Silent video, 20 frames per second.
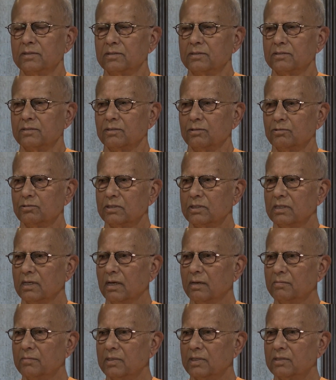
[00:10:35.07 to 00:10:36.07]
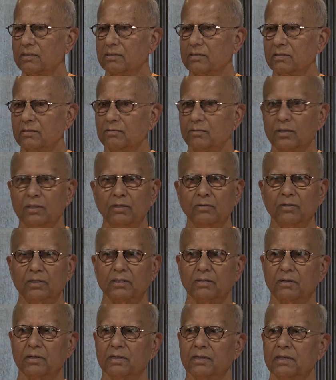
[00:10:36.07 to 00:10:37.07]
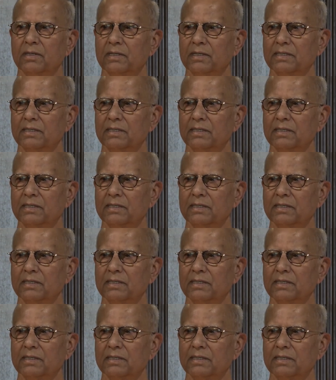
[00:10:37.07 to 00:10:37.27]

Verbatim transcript: So Sri Ramakrishna, he was, there.